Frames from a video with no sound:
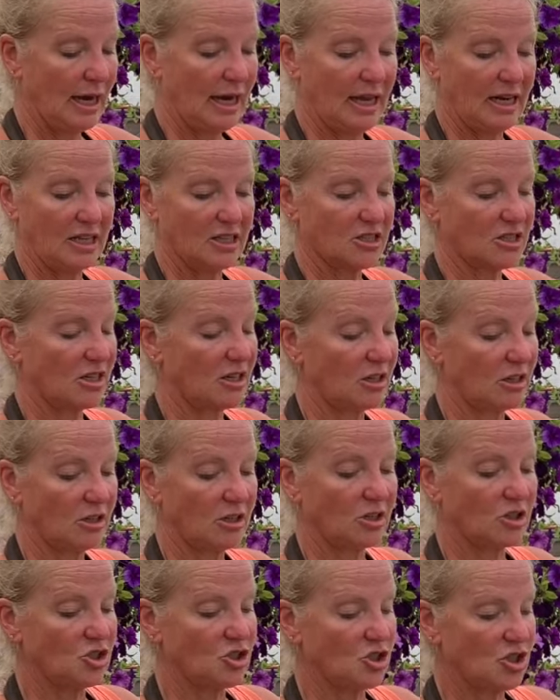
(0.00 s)
And it's going to
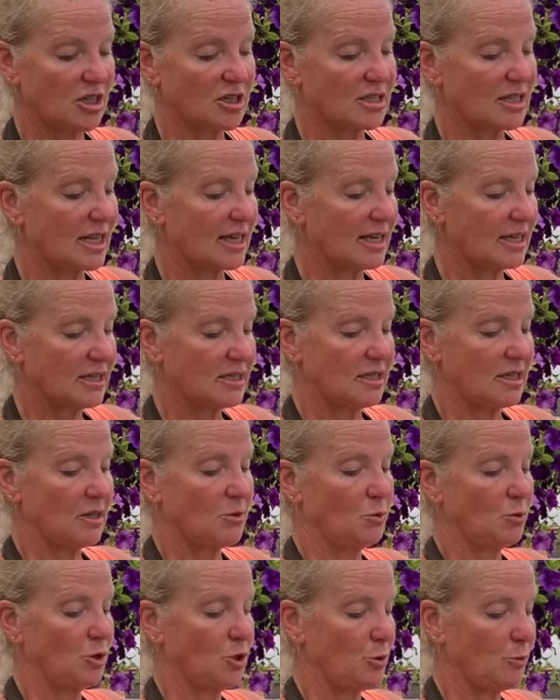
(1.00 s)
look just like it
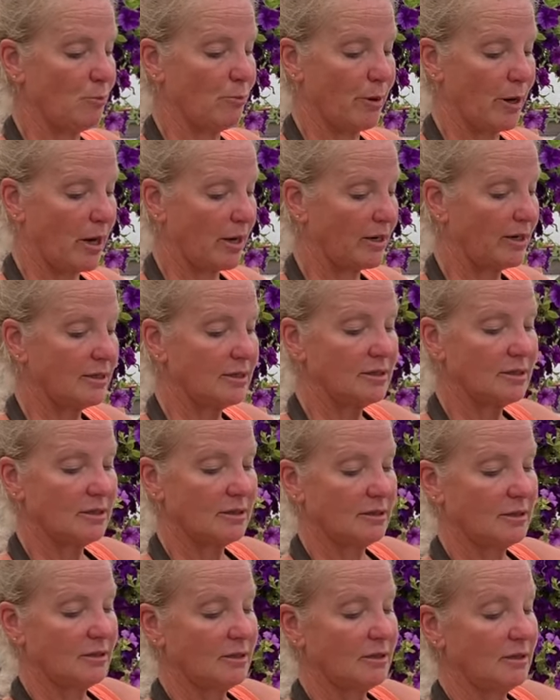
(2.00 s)
did when you bought it
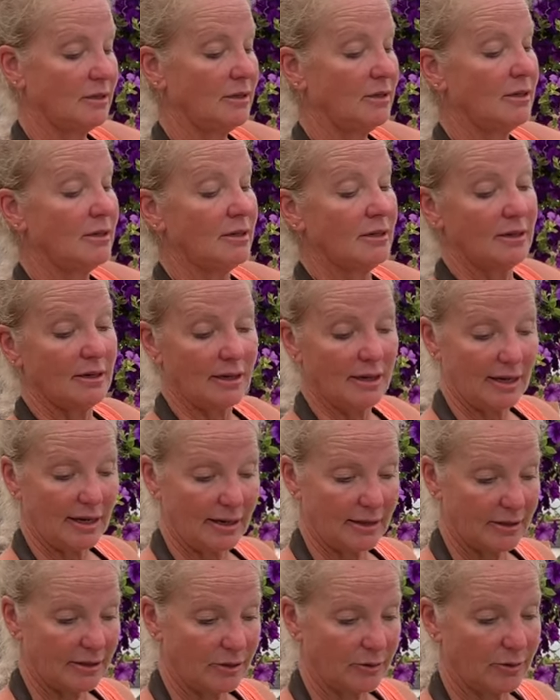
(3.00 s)

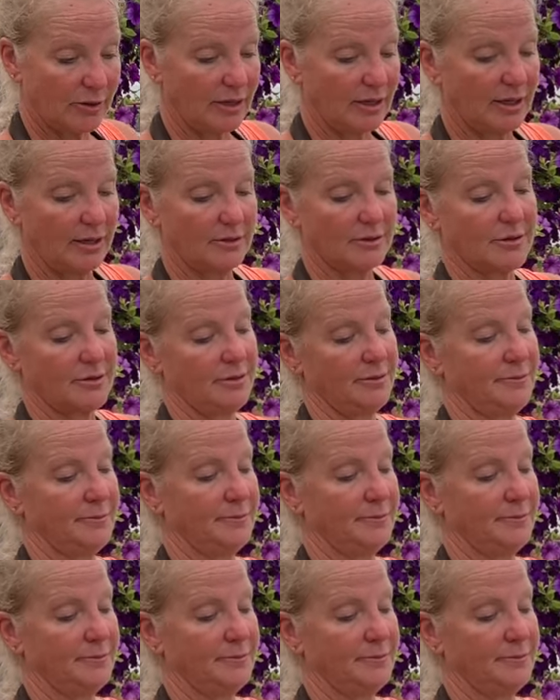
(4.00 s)
at the greenhouse.